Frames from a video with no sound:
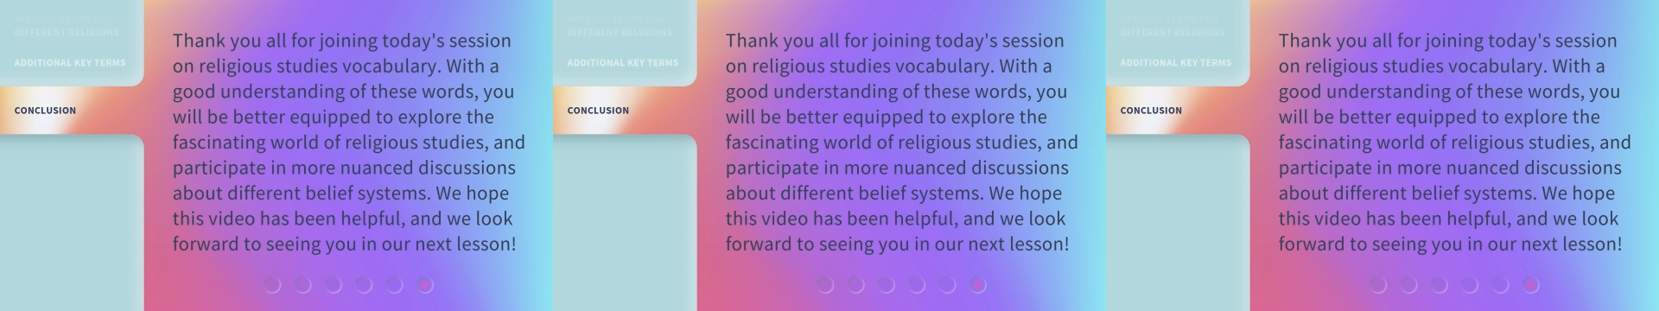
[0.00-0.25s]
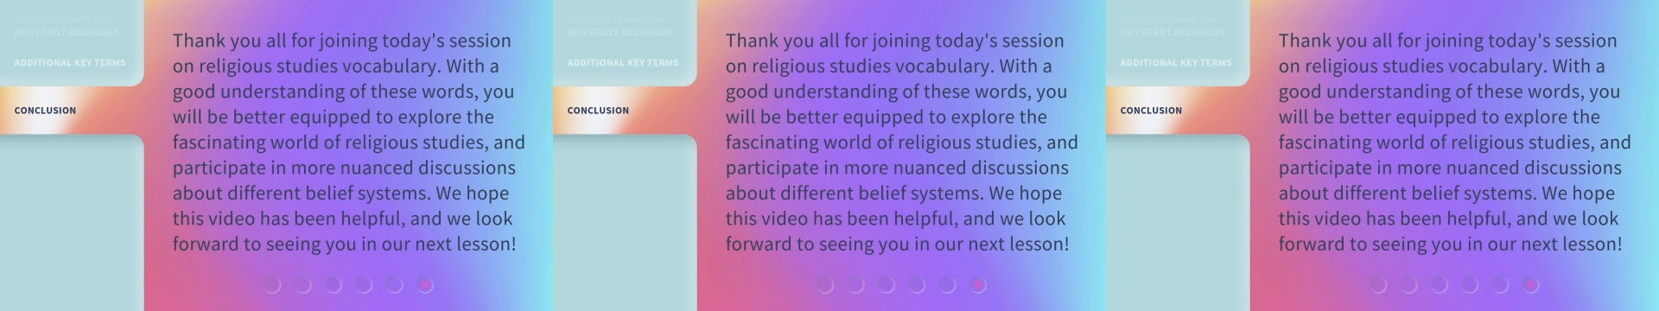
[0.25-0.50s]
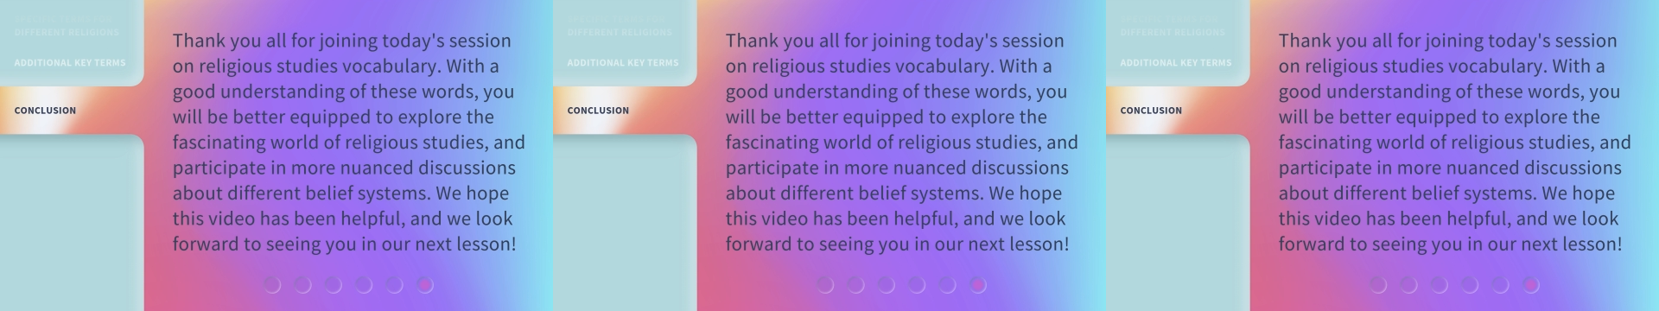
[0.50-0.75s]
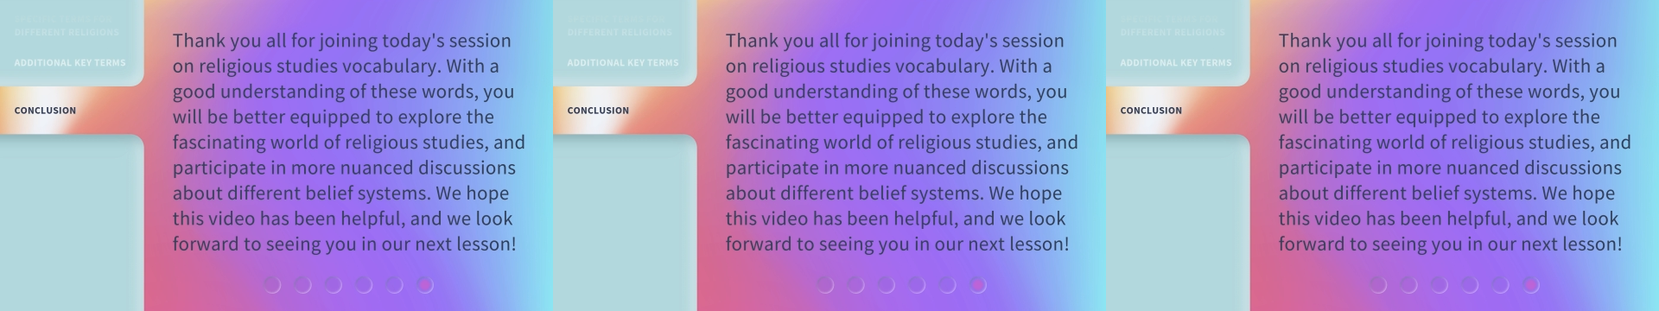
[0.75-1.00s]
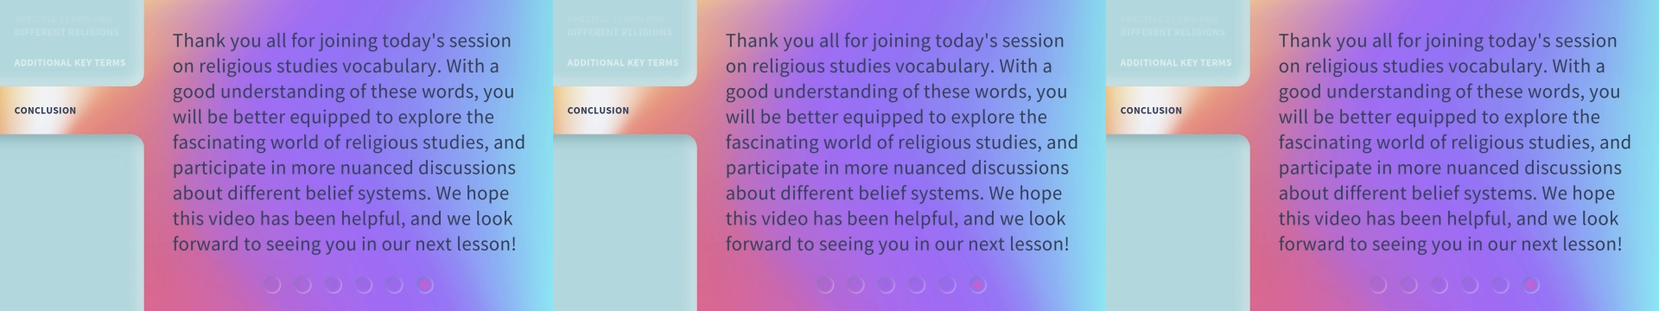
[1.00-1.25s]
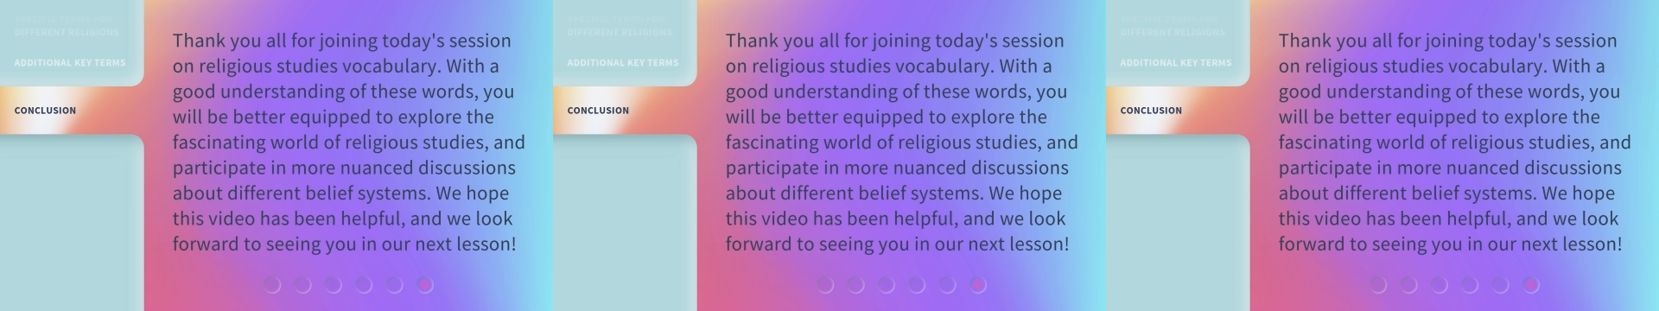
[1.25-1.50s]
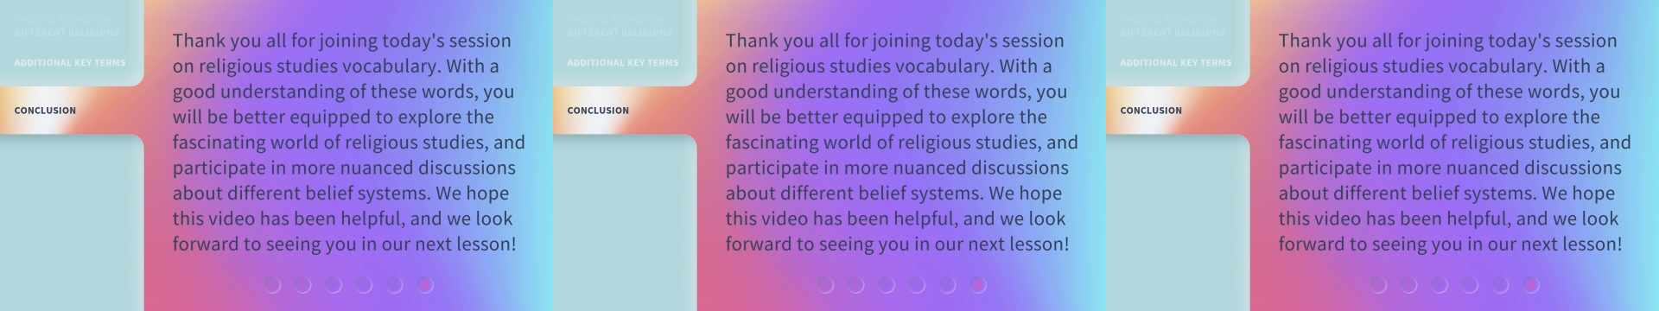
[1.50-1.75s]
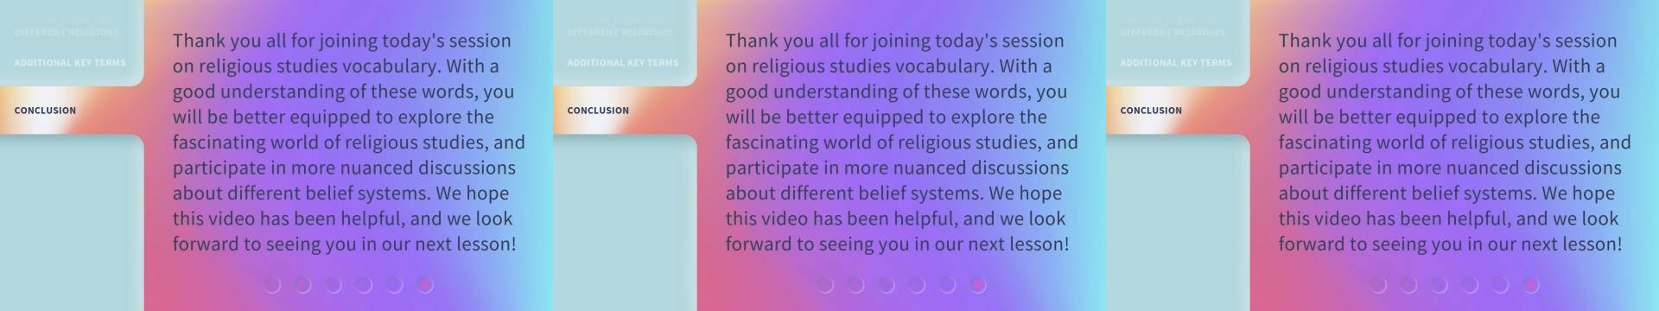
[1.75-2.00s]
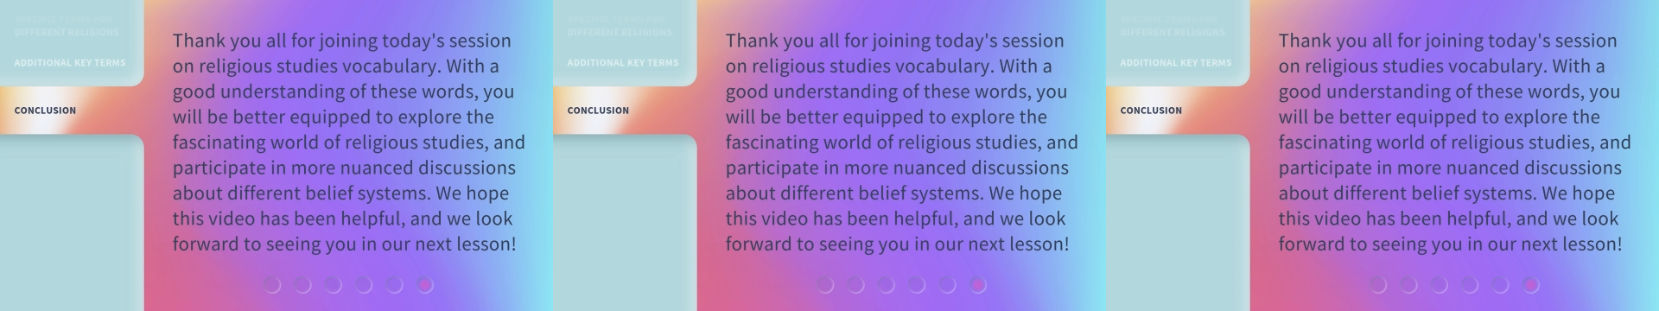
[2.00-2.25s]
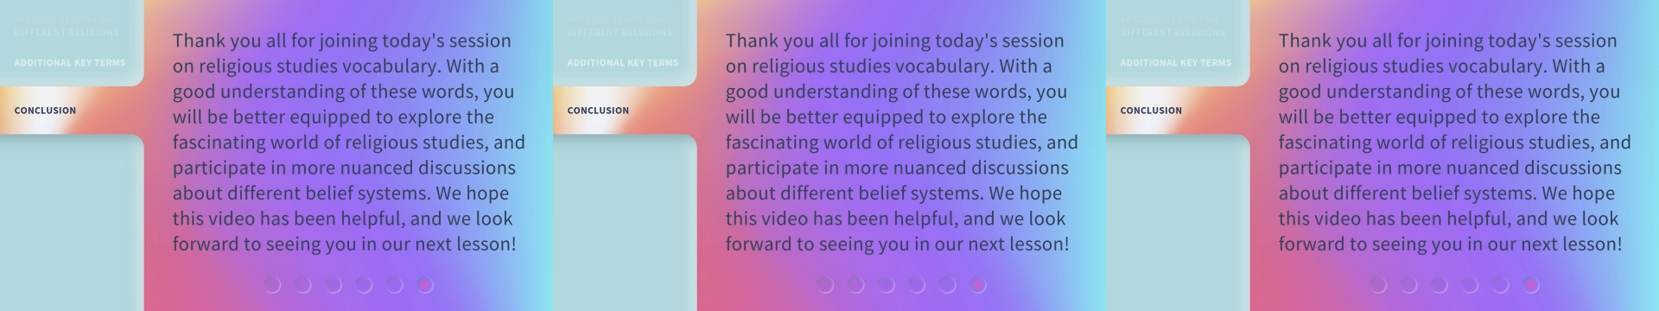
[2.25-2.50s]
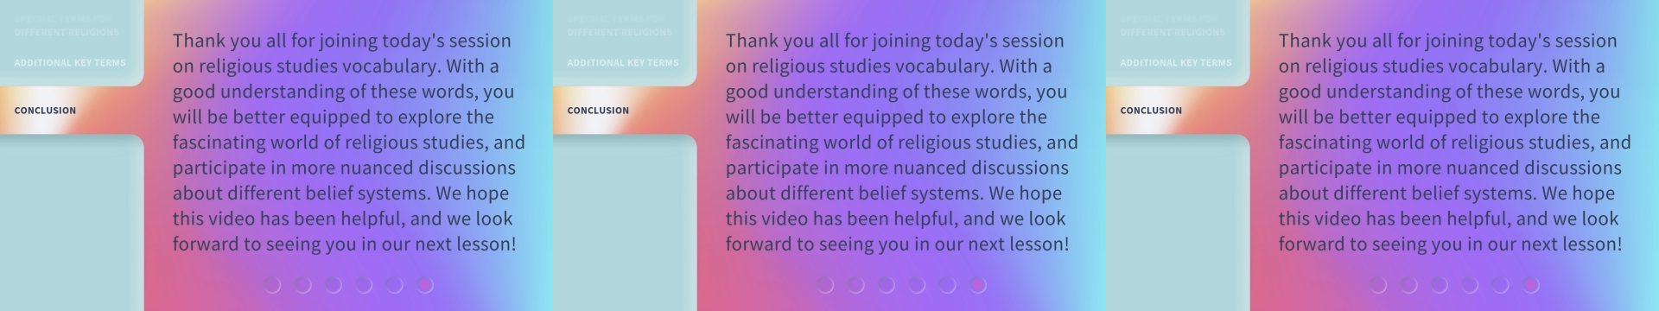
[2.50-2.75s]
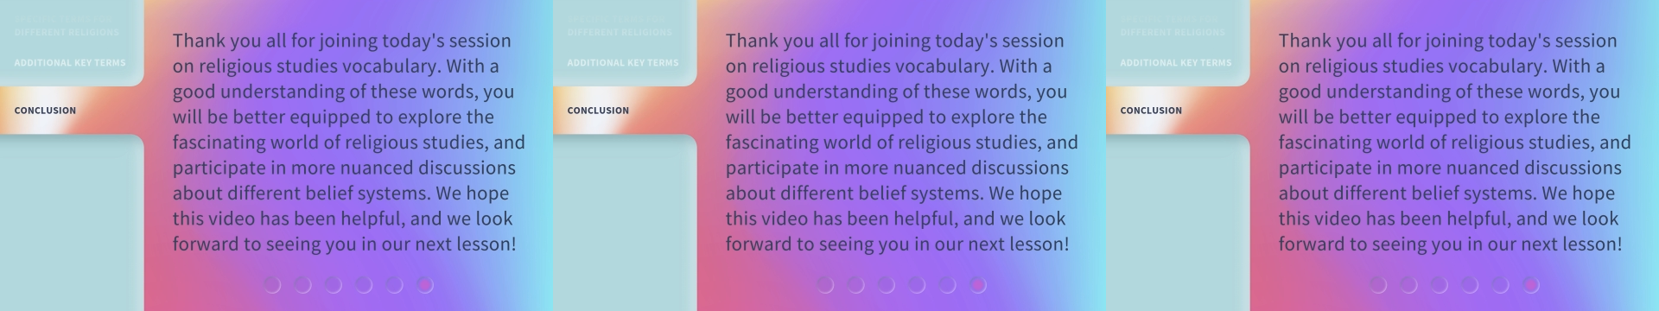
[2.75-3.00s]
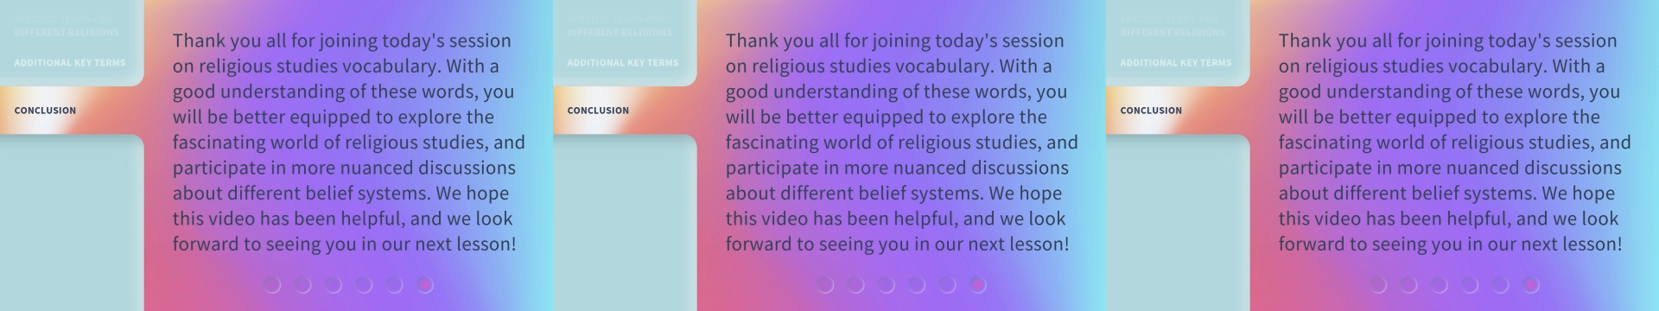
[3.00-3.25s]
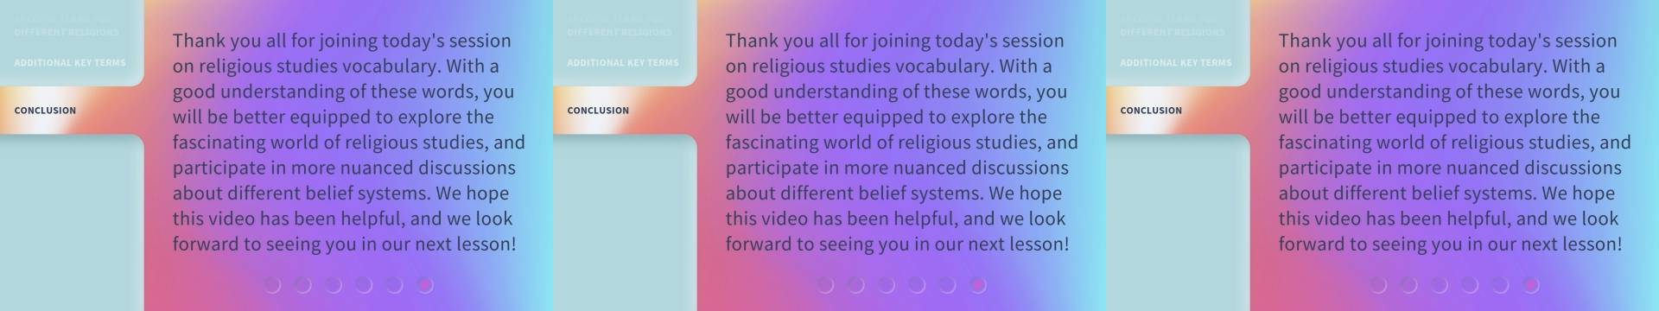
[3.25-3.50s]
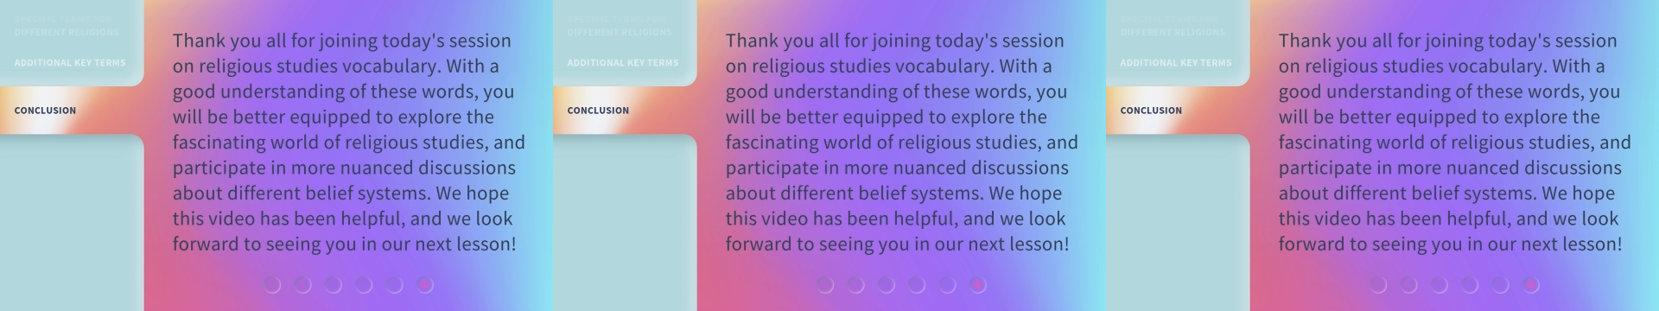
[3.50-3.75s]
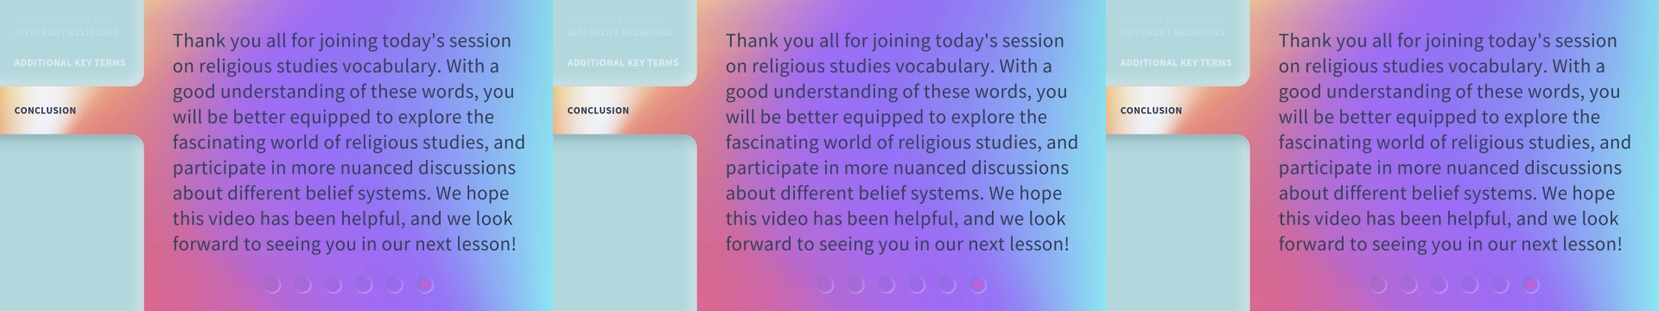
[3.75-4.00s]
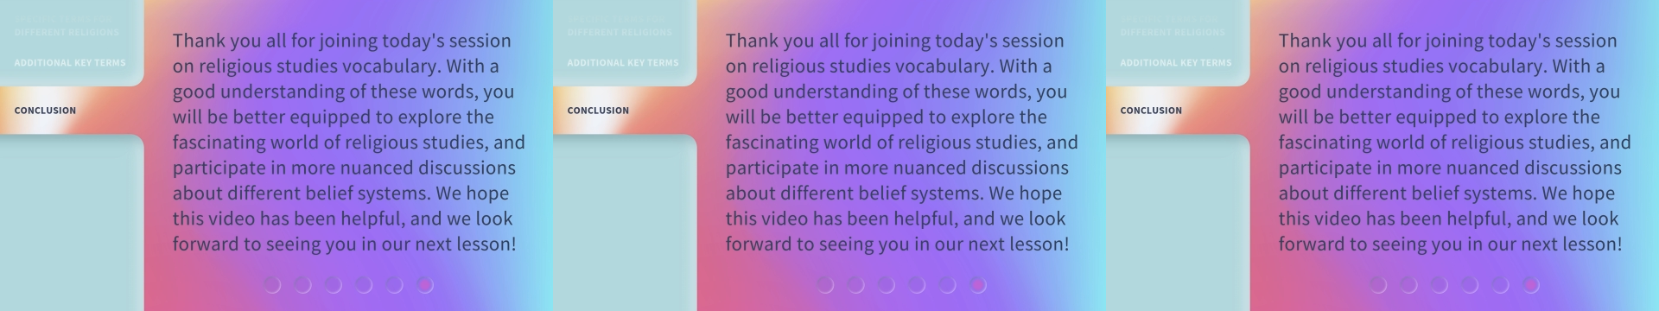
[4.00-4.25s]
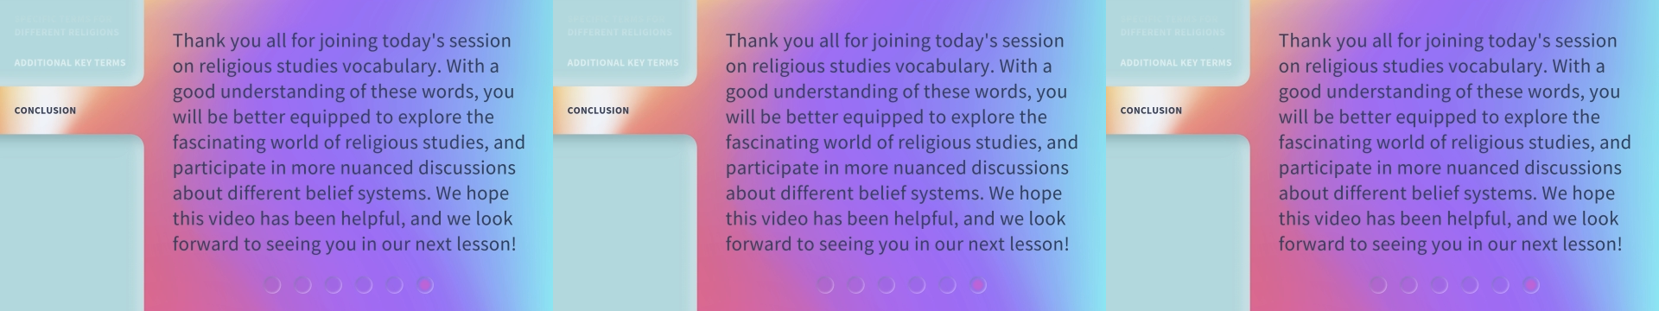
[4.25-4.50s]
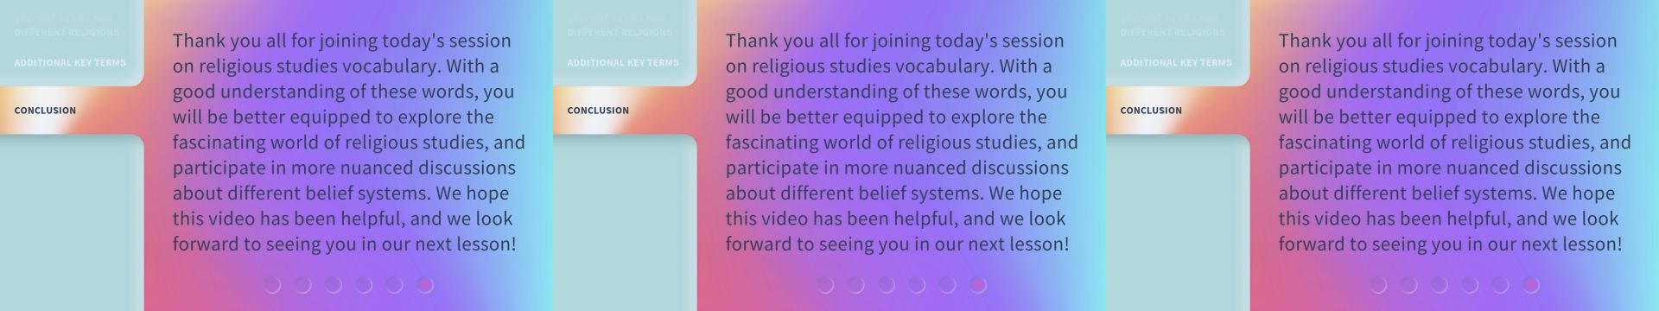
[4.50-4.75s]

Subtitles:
[unreadable: no face in view]